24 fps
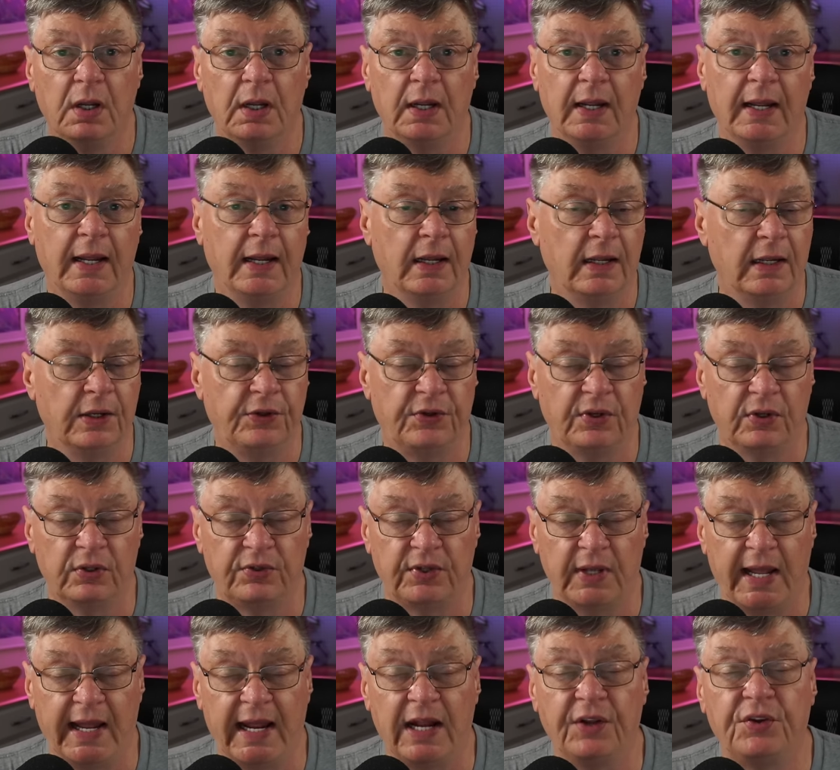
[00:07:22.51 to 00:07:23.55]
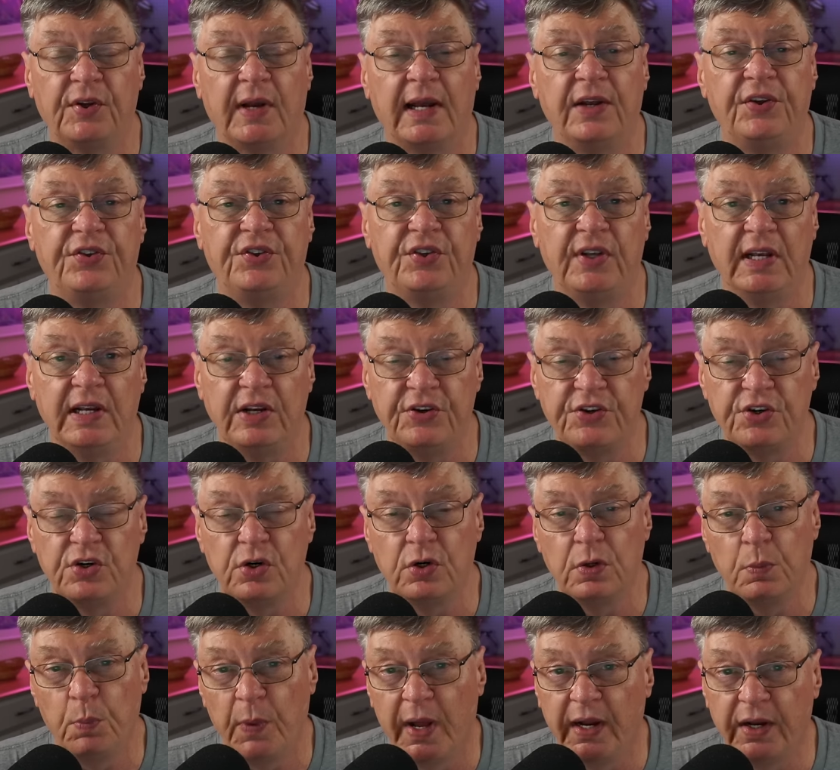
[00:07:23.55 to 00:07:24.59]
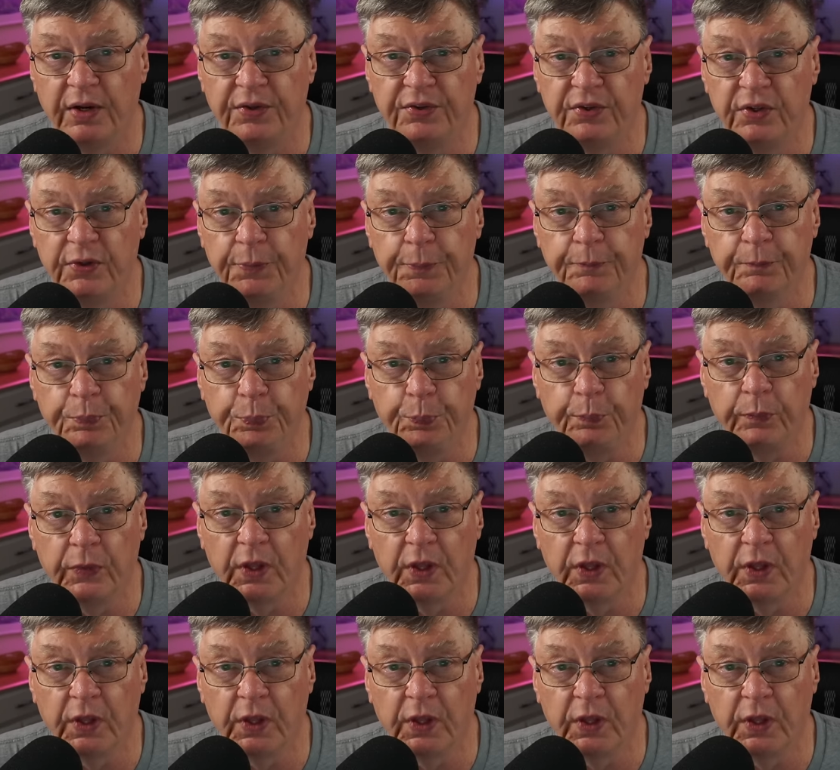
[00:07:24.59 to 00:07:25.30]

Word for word: It's this anti-seizure medicine.